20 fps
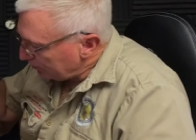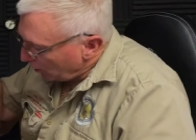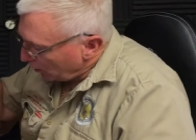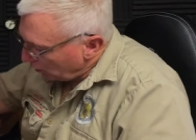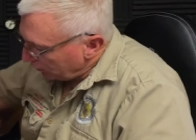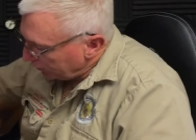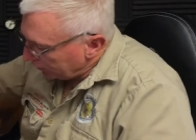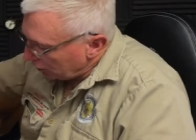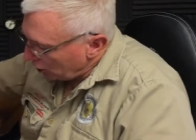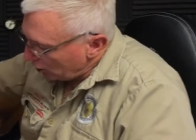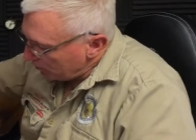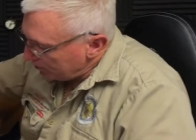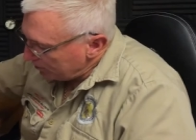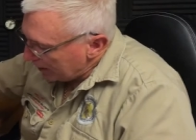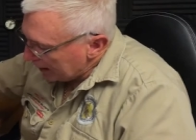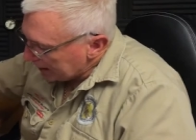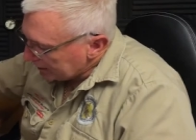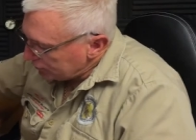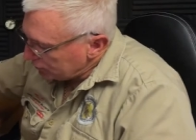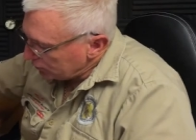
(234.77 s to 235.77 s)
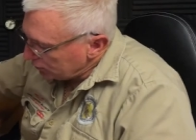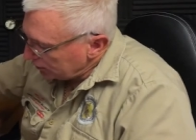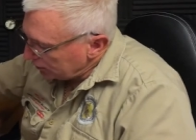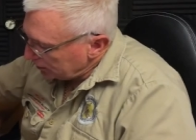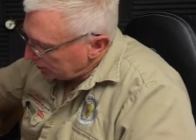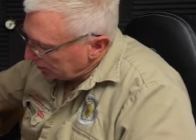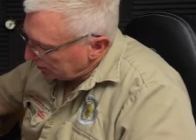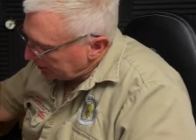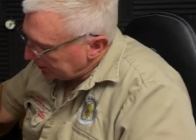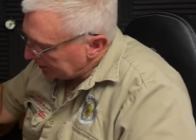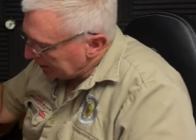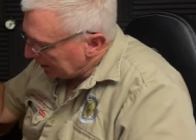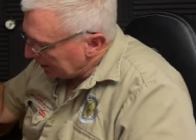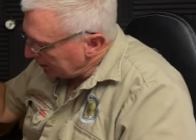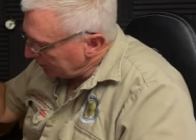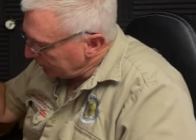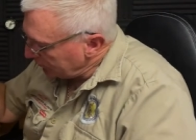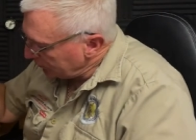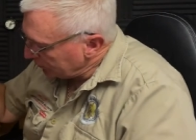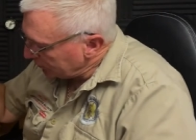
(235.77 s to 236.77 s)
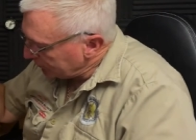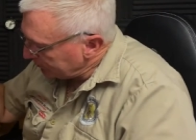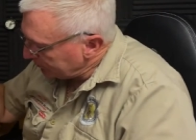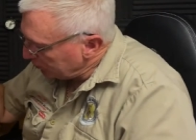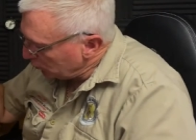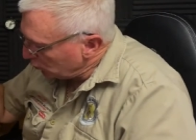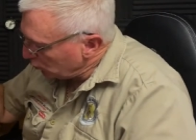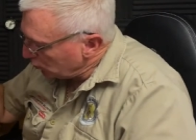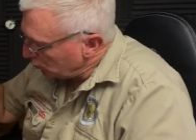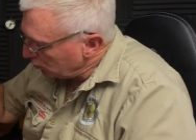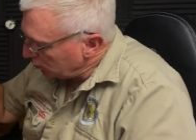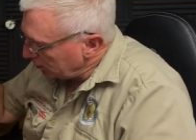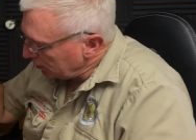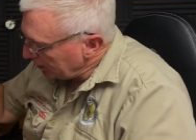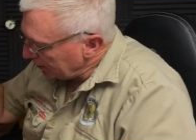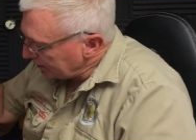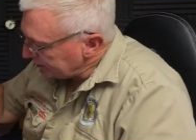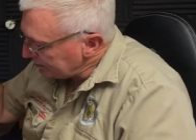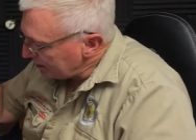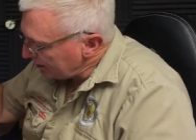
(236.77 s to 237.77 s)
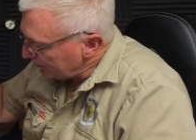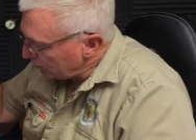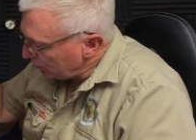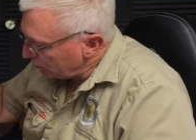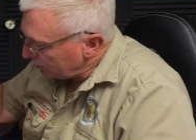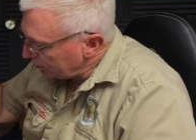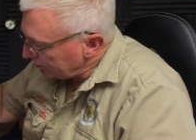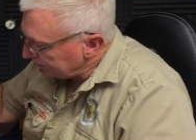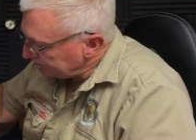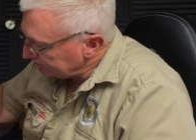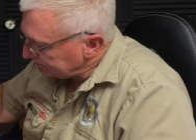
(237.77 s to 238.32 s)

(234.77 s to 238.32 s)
either go back to it to get into explore and tap on it.